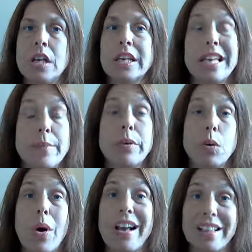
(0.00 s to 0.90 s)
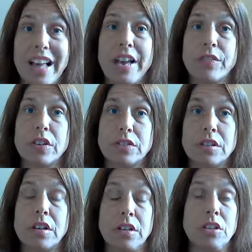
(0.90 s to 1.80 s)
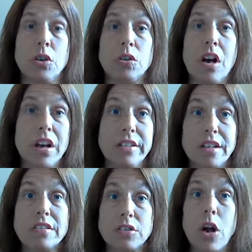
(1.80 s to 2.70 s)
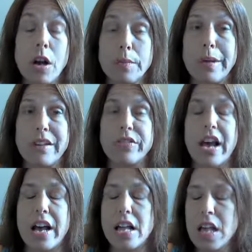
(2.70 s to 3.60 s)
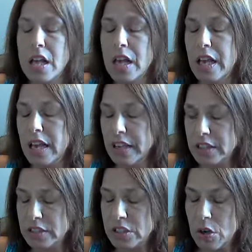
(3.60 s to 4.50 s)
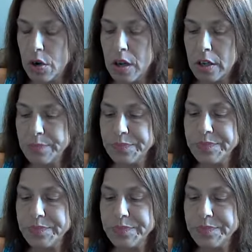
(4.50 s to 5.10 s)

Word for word: keep a quiet life because you know God does talk about that and so um